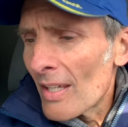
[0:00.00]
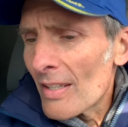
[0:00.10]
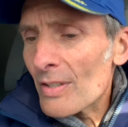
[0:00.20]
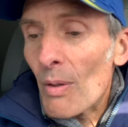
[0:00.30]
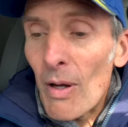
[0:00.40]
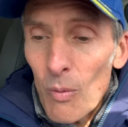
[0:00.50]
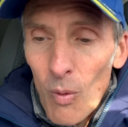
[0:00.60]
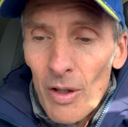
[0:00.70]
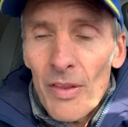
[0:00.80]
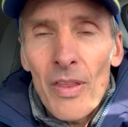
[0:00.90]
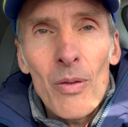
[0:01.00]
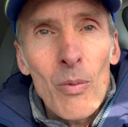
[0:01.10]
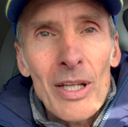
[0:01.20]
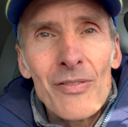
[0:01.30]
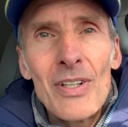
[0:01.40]
So I won
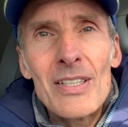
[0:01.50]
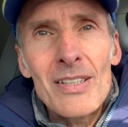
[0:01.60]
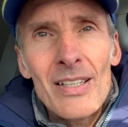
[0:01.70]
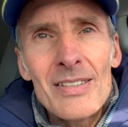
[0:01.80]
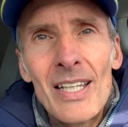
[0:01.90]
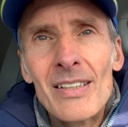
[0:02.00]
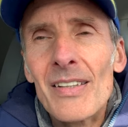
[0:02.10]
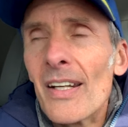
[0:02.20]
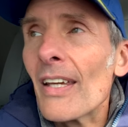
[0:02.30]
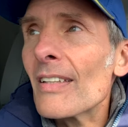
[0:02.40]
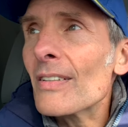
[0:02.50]
Whiteface, got second today.